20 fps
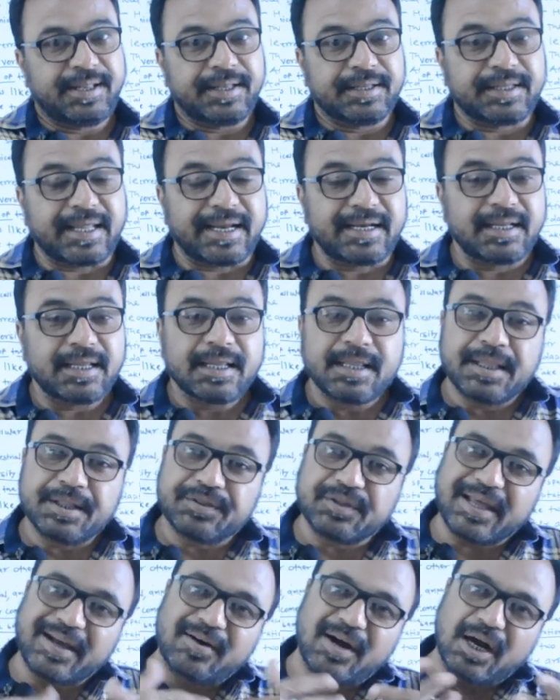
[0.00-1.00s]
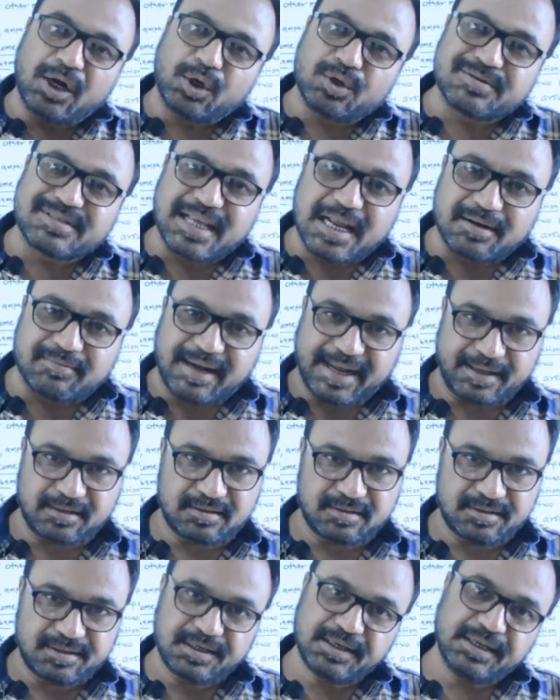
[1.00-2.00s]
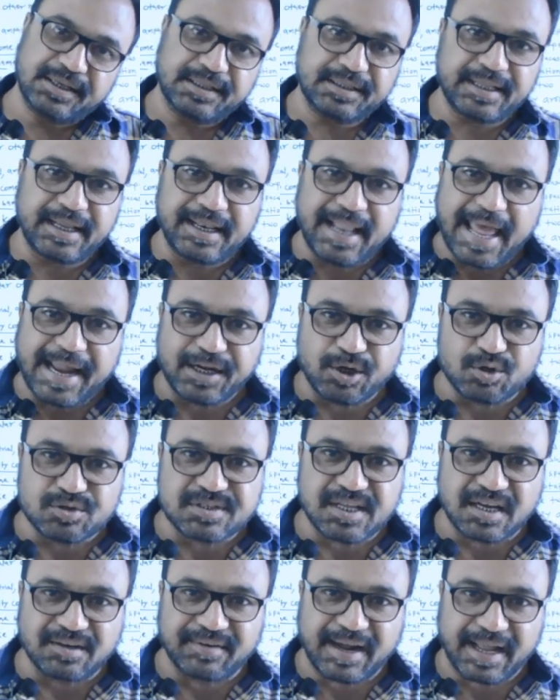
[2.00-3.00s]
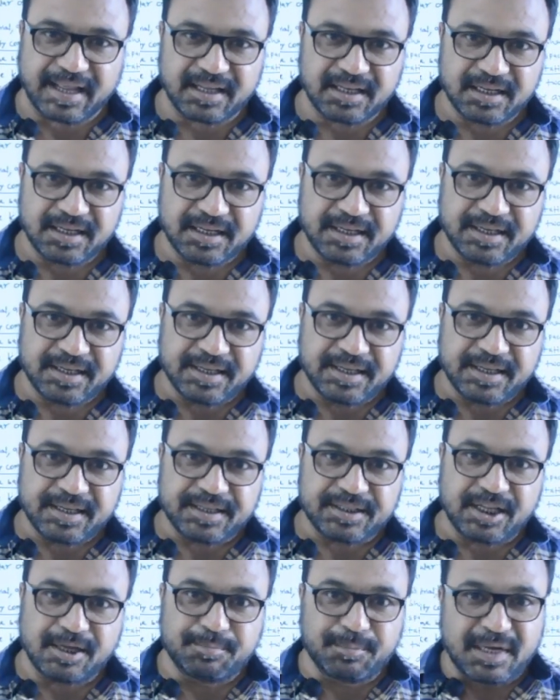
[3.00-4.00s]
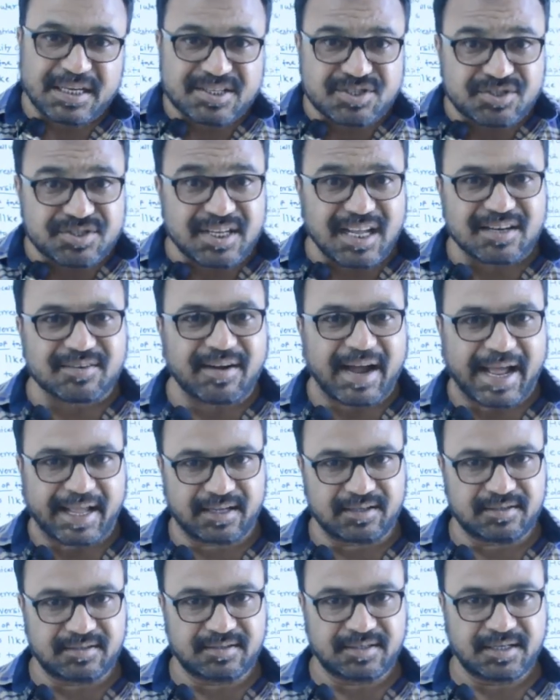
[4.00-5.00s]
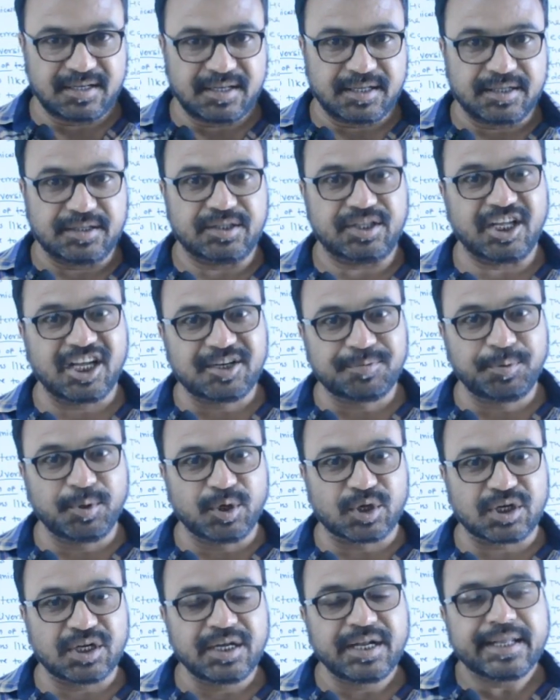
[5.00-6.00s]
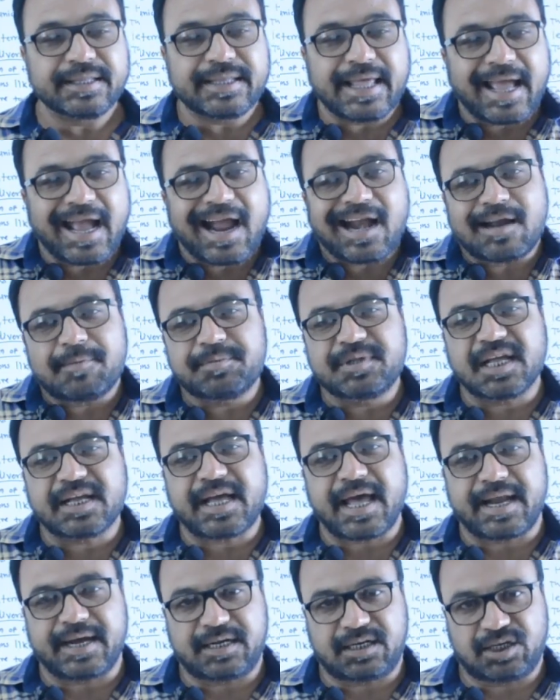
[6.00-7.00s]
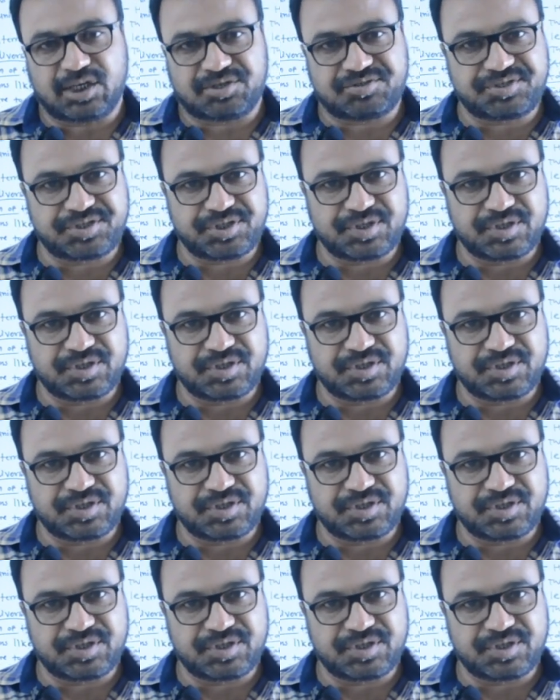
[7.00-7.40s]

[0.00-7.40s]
Then they want to survive. They like to survive. They must survive. Therefore, they adapt the characters.